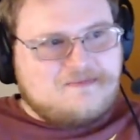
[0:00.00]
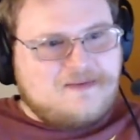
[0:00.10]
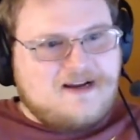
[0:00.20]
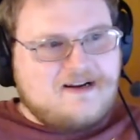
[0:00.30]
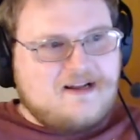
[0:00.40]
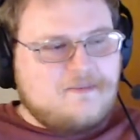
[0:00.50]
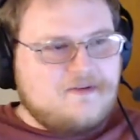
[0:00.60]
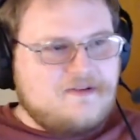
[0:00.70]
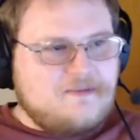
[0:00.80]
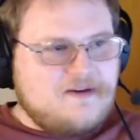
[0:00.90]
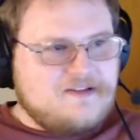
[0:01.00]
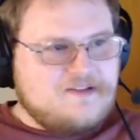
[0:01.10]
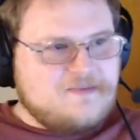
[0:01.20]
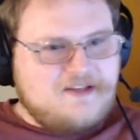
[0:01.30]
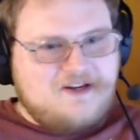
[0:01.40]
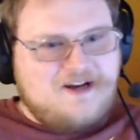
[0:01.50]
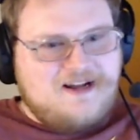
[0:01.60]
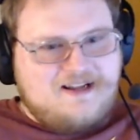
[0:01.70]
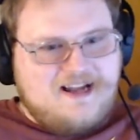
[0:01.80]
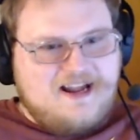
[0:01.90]
pineapple in the bunch, but
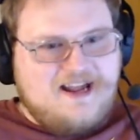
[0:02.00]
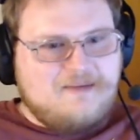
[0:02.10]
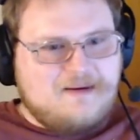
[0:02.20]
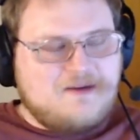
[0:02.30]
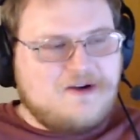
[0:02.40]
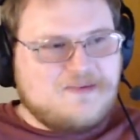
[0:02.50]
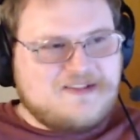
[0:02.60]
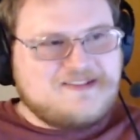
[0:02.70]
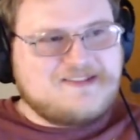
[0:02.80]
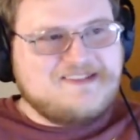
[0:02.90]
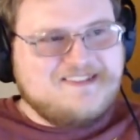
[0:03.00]
I have my moments.